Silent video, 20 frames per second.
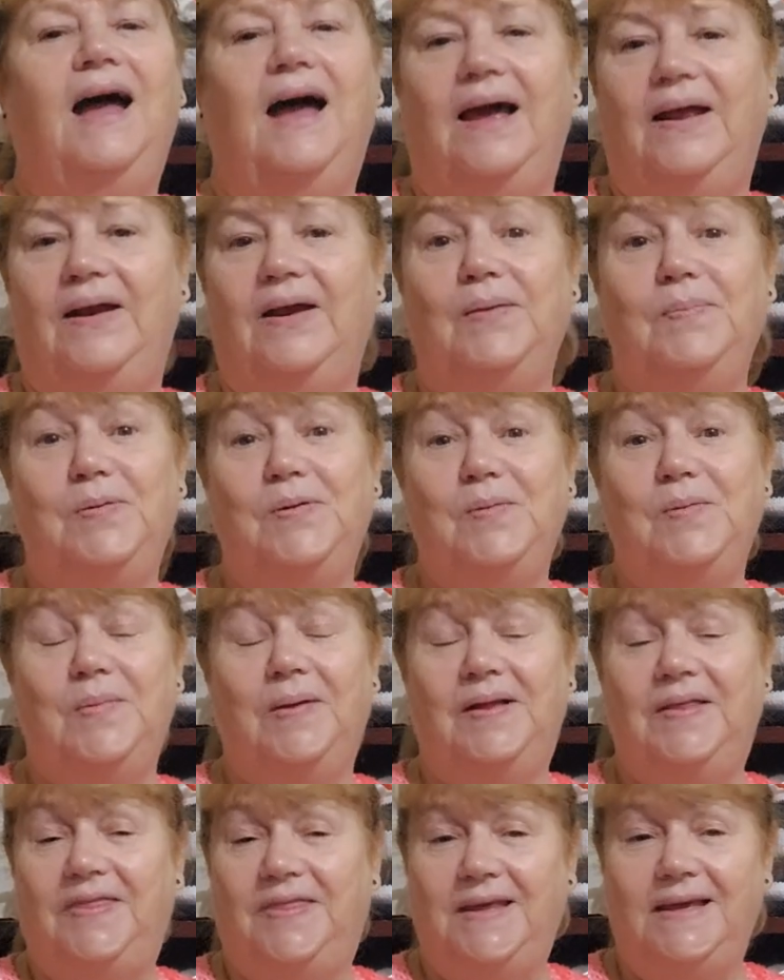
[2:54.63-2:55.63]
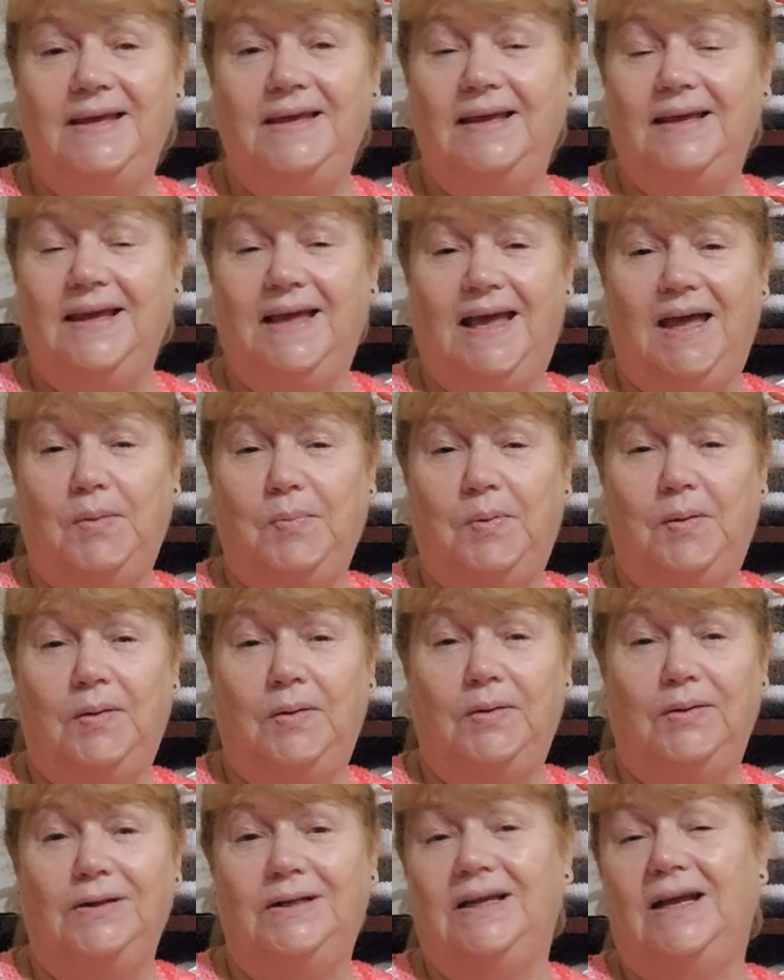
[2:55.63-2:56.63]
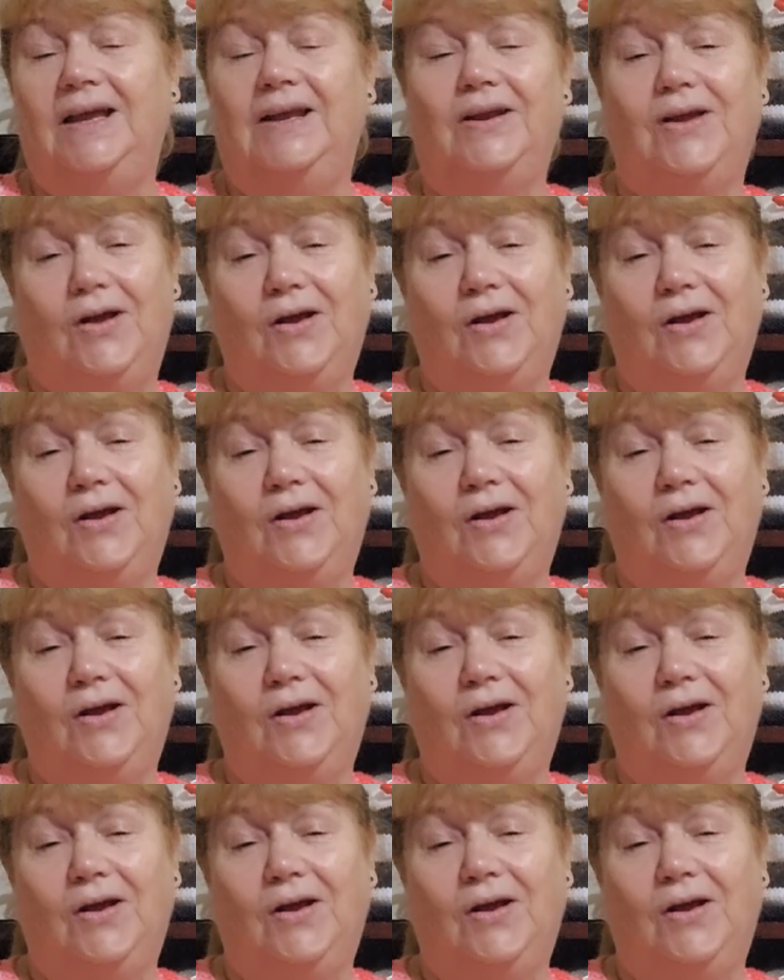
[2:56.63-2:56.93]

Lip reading: And I put my thinking cap on and